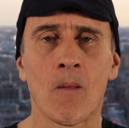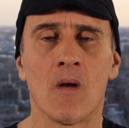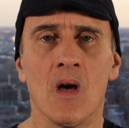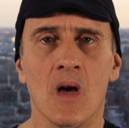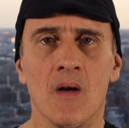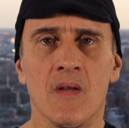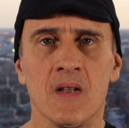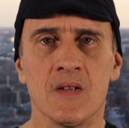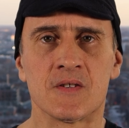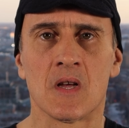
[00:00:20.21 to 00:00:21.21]
it
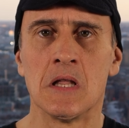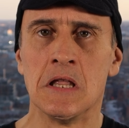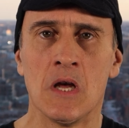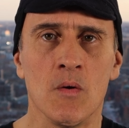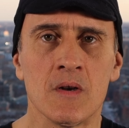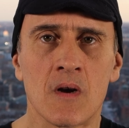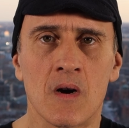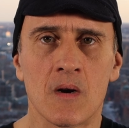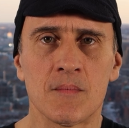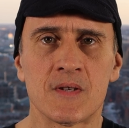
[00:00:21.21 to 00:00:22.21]
is low in
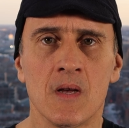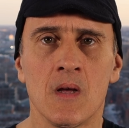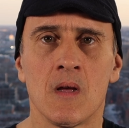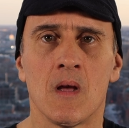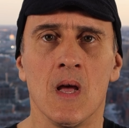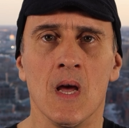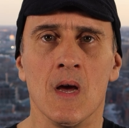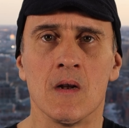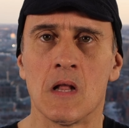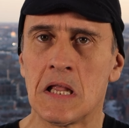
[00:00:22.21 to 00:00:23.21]
carbs
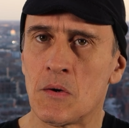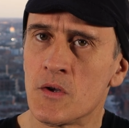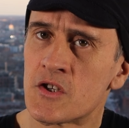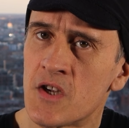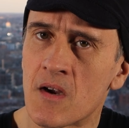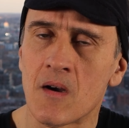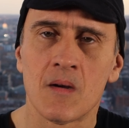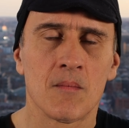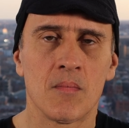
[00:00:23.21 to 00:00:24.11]
and low in sugar,